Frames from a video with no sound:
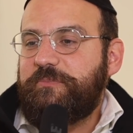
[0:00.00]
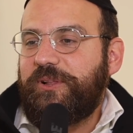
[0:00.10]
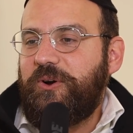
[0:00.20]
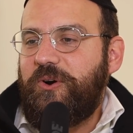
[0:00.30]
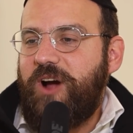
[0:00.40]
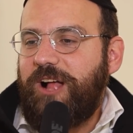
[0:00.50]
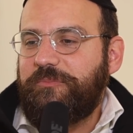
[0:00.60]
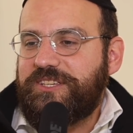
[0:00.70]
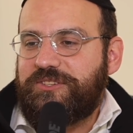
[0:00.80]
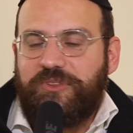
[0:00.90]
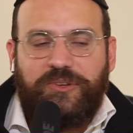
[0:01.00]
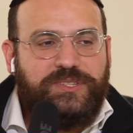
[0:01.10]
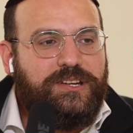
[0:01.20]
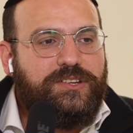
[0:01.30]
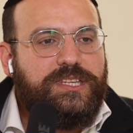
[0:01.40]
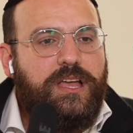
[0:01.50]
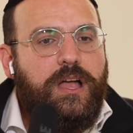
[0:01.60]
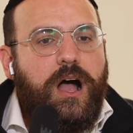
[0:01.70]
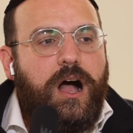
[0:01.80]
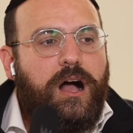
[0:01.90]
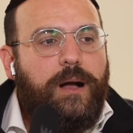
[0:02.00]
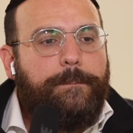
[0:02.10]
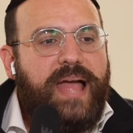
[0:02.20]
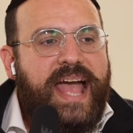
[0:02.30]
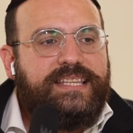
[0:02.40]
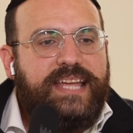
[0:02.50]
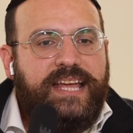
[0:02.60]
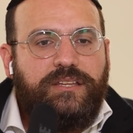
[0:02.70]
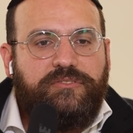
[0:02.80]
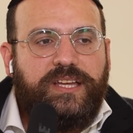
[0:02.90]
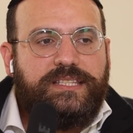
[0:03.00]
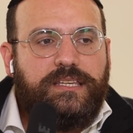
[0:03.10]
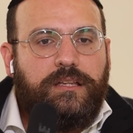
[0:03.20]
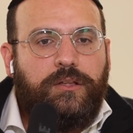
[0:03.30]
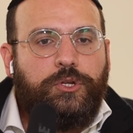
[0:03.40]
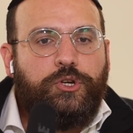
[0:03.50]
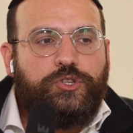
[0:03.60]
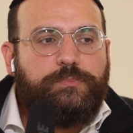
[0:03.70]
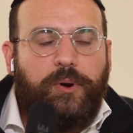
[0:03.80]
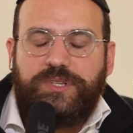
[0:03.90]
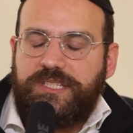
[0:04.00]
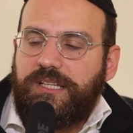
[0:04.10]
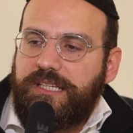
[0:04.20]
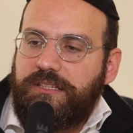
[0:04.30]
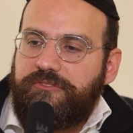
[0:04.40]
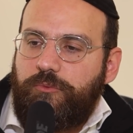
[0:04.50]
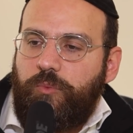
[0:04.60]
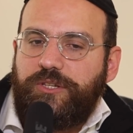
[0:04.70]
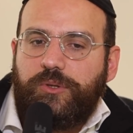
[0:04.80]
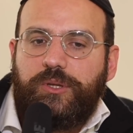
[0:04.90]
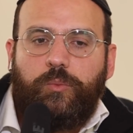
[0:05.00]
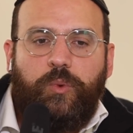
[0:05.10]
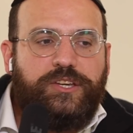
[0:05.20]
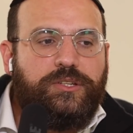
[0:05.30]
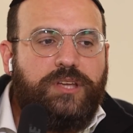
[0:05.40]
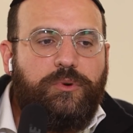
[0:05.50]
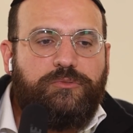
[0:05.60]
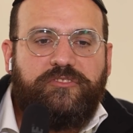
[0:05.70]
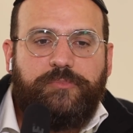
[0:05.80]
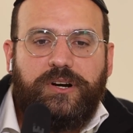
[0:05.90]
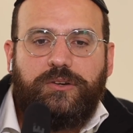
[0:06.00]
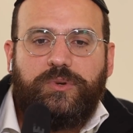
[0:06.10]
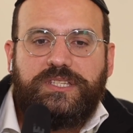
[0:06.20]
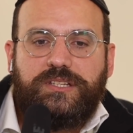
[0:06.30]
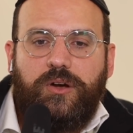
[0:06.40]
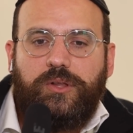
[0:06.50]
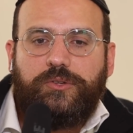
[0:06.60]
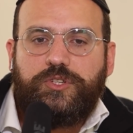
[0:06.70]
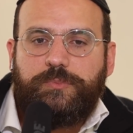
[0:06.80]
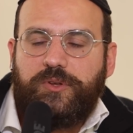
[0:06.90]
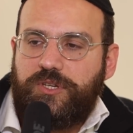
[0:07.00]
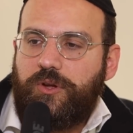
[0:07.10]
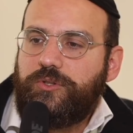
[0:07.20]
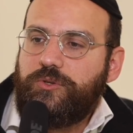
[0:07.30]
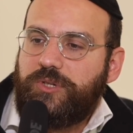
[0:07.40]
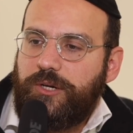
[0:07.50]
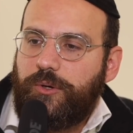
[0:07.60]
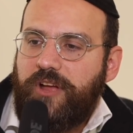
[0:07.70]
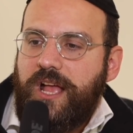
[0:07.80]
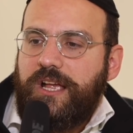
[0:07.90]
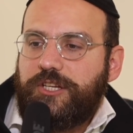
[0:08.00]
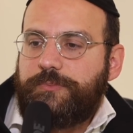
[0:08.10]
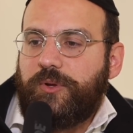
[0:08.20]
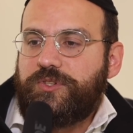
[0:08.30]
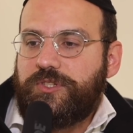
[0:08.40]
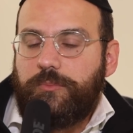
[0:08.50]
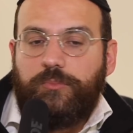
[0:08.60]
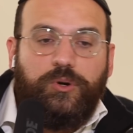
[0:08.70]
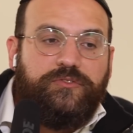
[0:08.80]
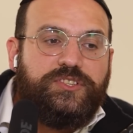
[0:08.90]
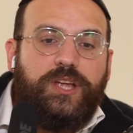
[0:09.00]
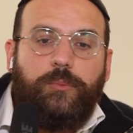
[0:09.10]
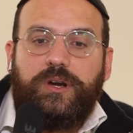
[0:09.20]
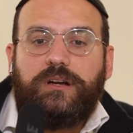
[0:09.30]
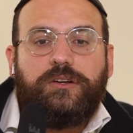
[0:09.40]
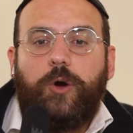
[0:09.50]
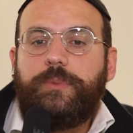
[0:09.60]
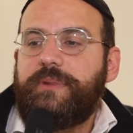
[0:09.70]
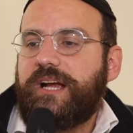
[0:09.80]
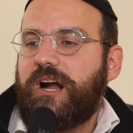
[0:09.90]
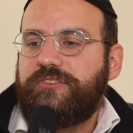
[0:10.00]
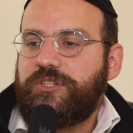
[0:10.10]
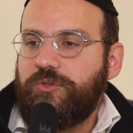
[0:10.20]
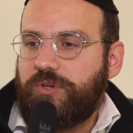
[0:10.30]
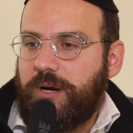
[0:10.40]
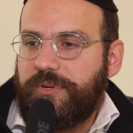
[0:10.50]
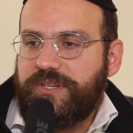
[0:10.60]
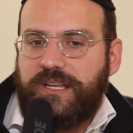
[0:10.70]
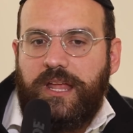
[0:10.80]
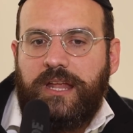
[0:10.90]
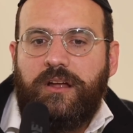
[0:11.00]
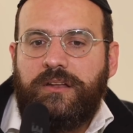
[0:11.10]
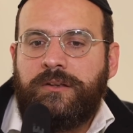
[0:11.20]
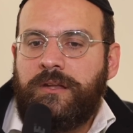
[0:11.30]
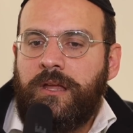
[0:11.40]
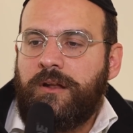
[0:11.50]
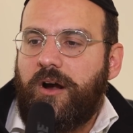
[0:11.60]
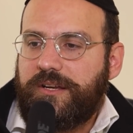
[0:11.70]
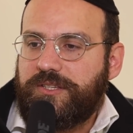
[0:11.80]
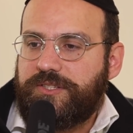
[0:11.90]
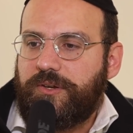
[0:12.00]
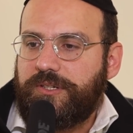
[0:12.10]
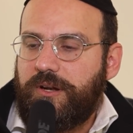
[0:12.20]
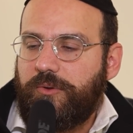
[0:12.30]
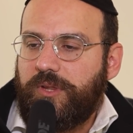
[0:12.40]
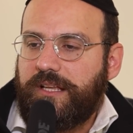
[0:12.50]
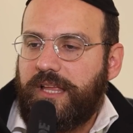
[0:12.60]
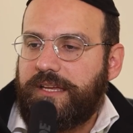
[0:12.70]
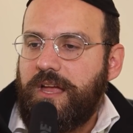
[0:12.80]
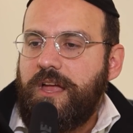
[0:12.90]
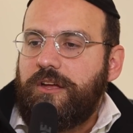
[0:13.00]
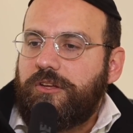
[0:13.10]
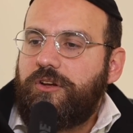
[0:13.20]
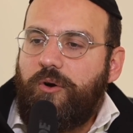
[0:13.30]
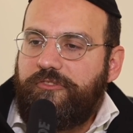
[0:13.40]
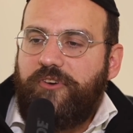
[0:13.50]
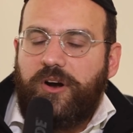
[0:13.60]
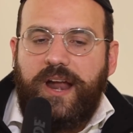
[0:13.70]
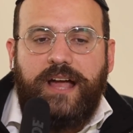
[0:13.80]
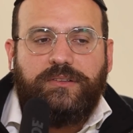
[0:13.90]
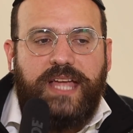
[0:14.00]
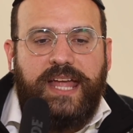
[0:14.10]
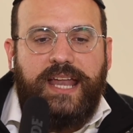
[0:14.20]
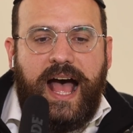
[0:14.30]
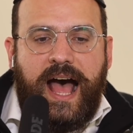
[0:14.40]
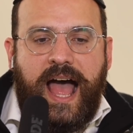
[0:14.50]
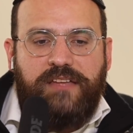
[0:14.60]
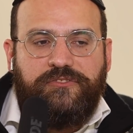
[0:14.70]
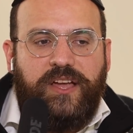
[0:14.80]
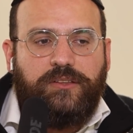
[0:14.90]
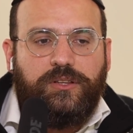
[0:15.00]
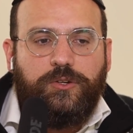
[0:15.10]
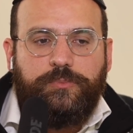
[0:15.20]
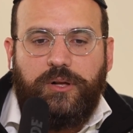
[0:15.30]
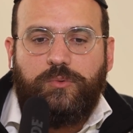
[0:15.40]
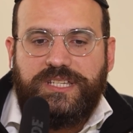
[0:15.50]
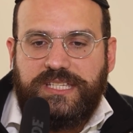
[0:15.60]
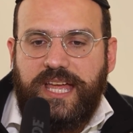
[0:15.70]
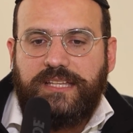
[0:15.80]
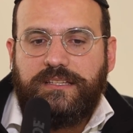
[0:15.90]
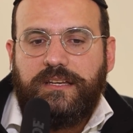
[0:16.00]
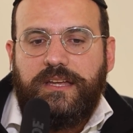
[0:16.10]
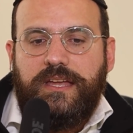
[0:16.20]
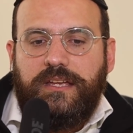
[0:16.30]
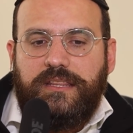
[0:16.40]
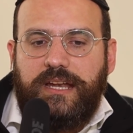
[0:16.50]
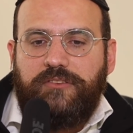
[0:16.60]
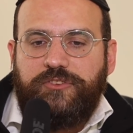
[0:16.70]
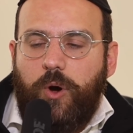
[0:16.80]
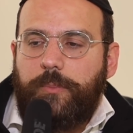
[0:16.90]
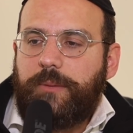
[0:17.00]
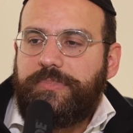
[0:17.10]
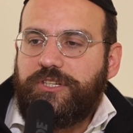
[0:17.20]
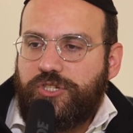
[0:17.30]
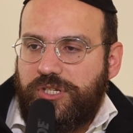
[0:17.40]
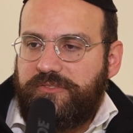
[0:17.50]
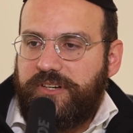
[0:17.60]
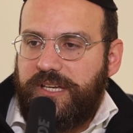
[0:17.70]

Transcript: who helped us through those years. At the end of it, you're supposed to leave when you're done with Rev Berkowitz's kolo. You're supposed to go do kiruv. You're supposed to move somewhere. Go be makar of the cucumbers in Arkansas. Like go far out. And I found a loophole which said that if you open up a yeshiva